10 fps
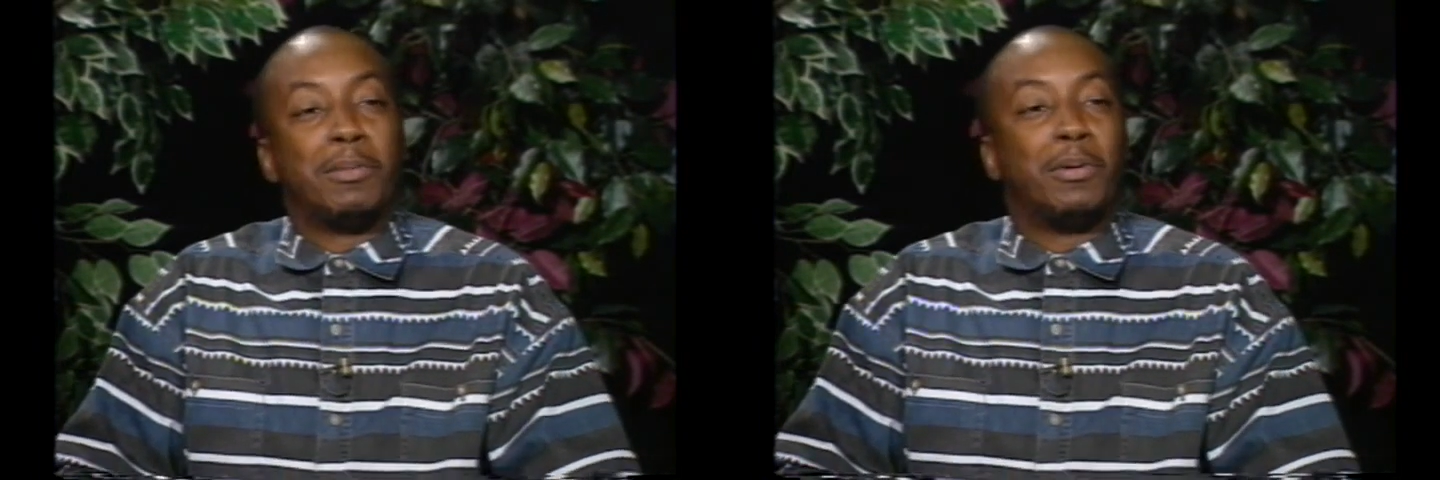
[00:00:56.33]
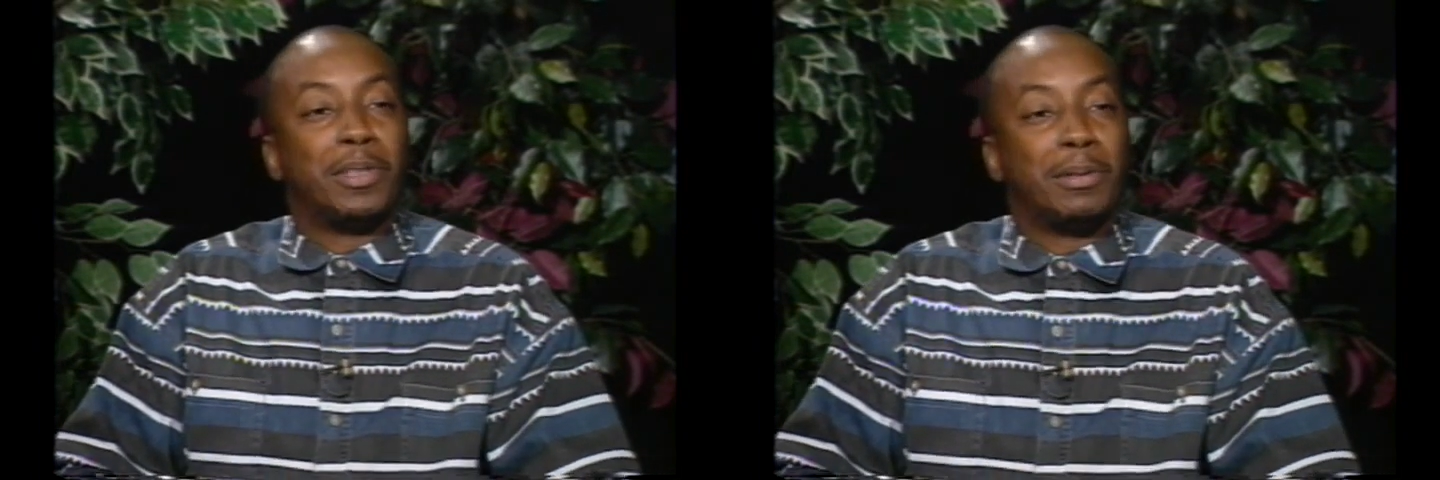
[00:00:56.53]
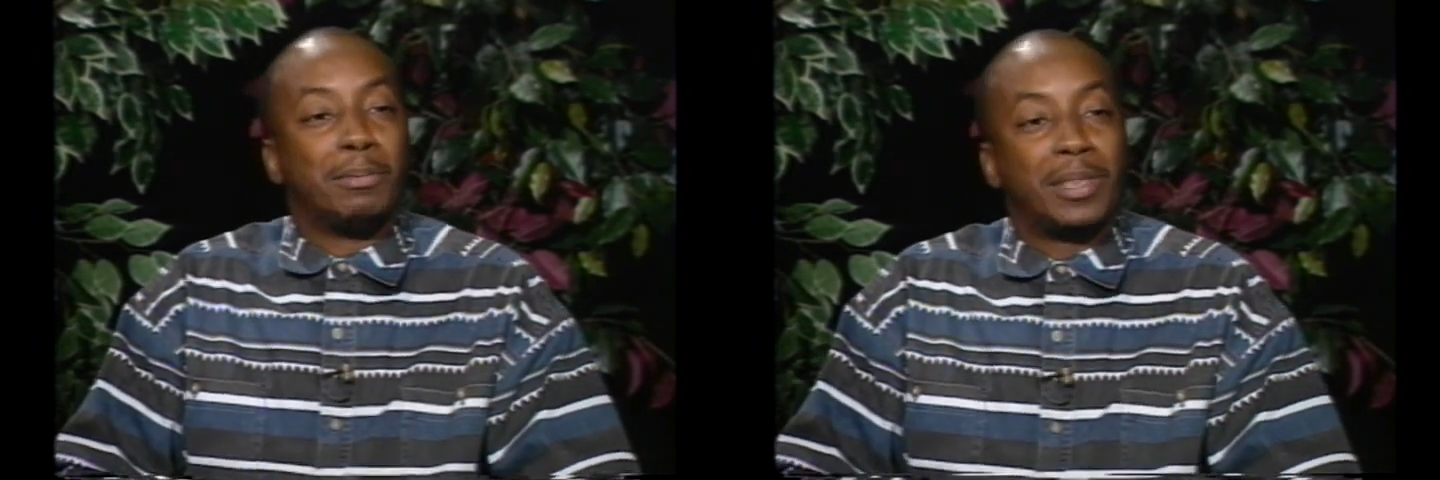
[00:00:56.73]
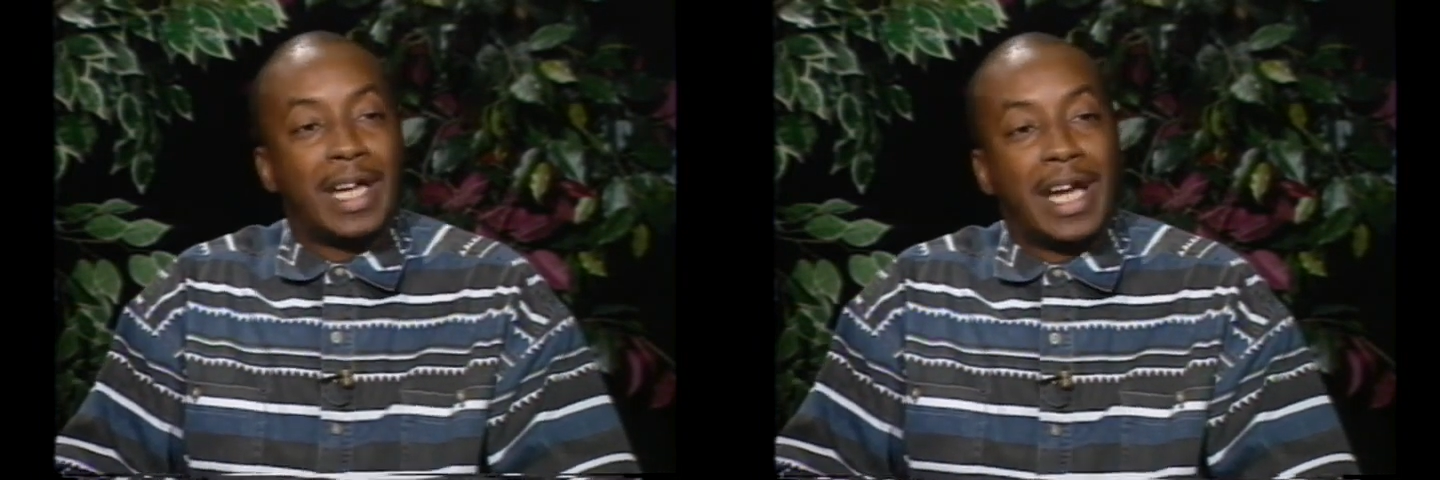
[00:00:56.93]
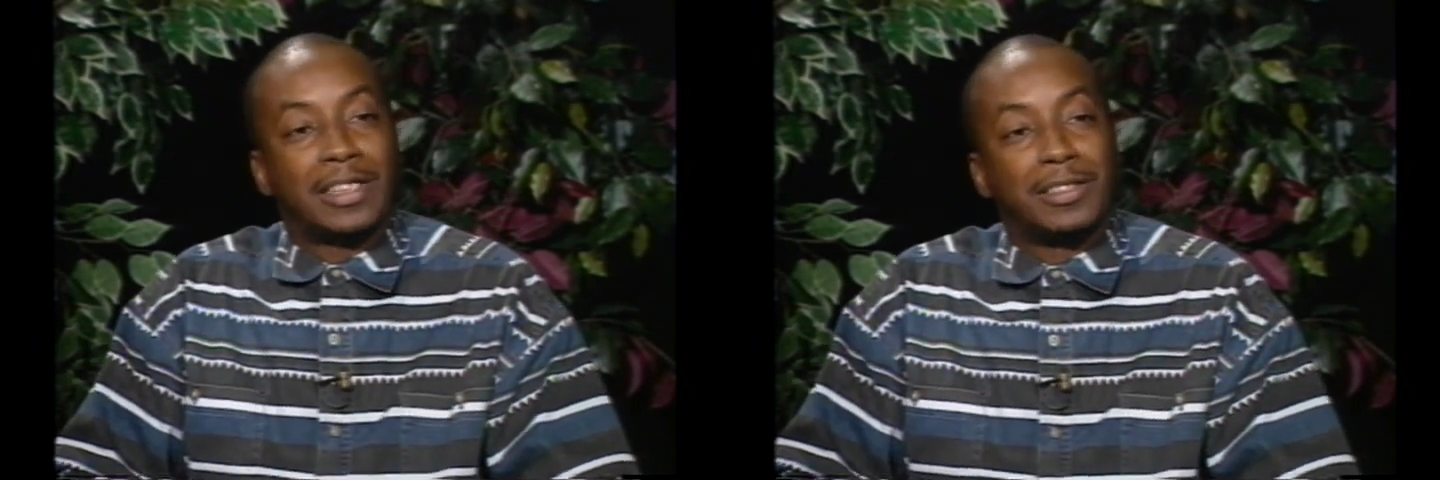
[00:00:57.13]
but actually
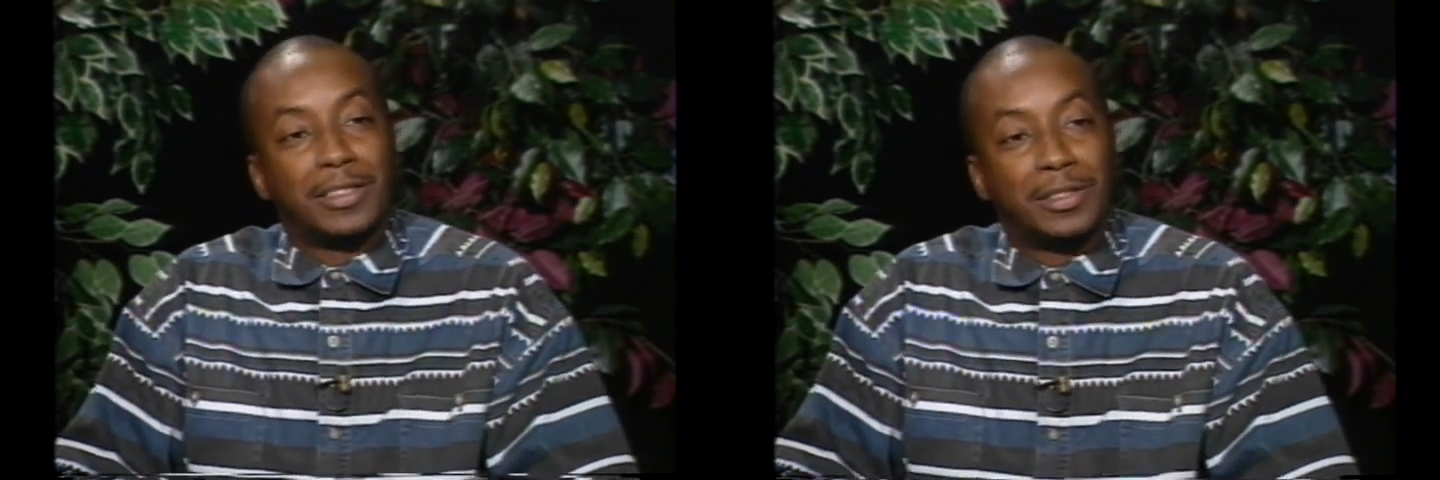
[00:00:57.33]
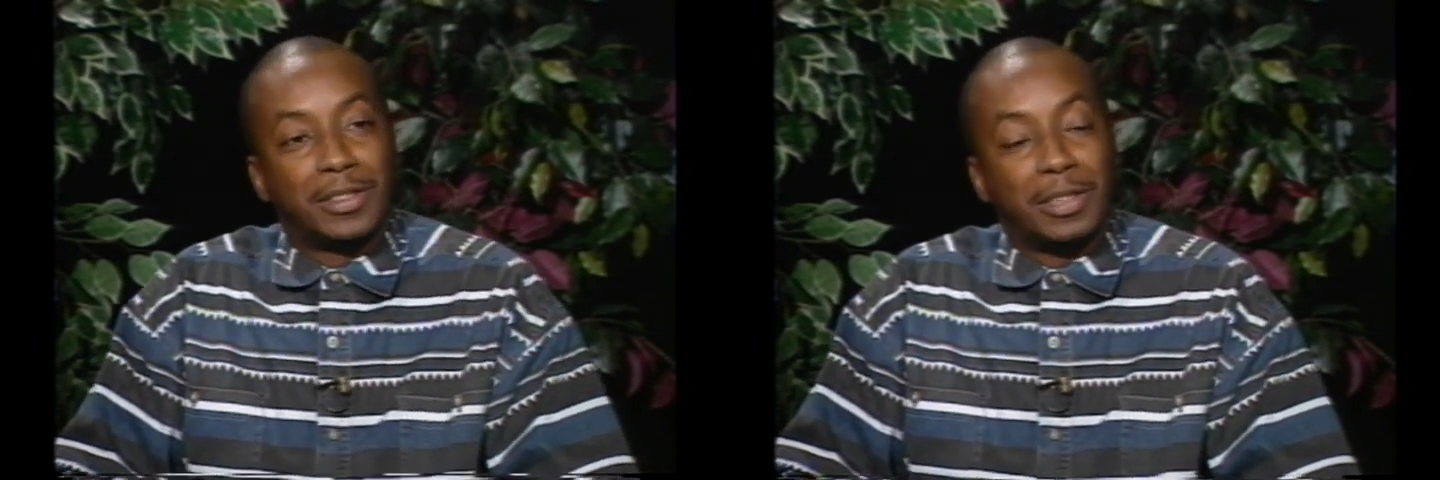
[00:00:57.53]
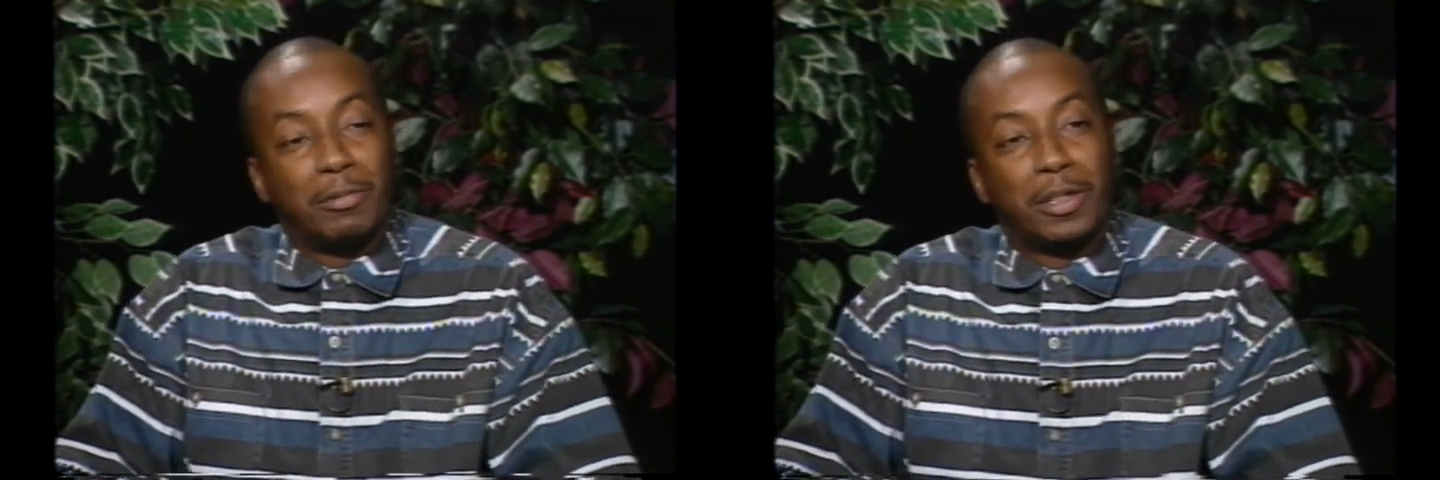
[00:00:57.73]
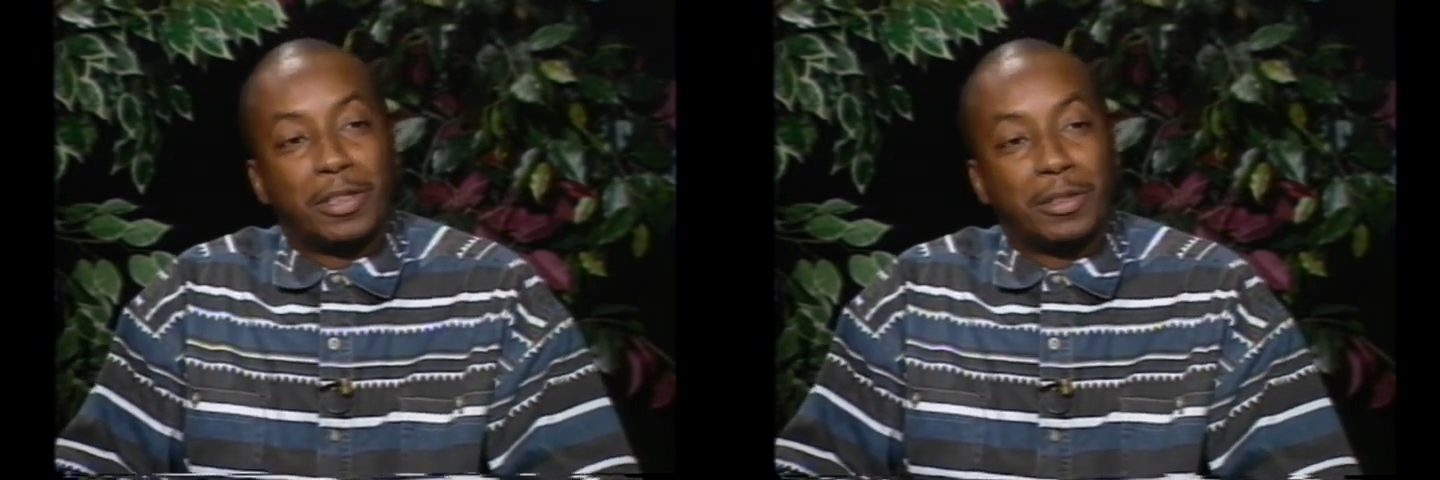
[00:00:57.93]
to say, well, you know,